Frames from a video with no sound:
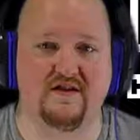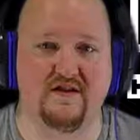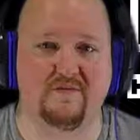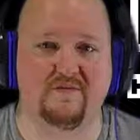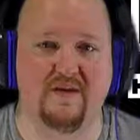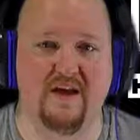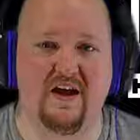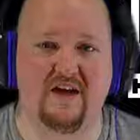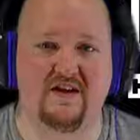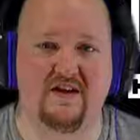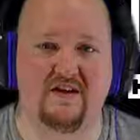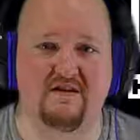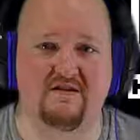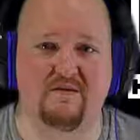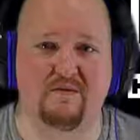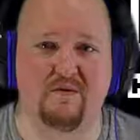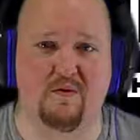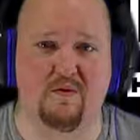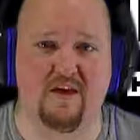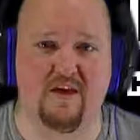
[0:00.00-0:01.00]
Up next, I don't
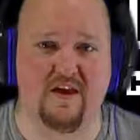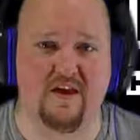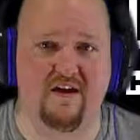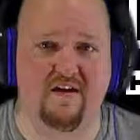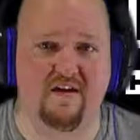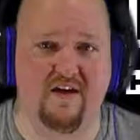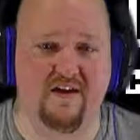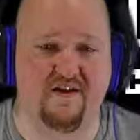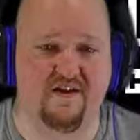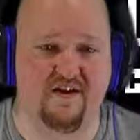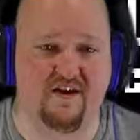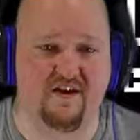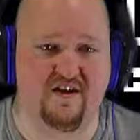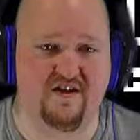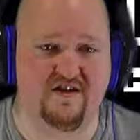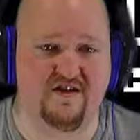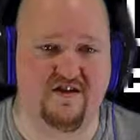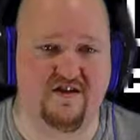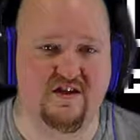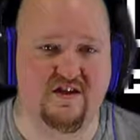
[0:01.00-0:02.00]
even know what the hell that thing
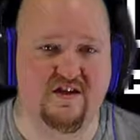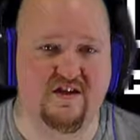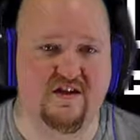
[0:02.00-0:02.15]
is.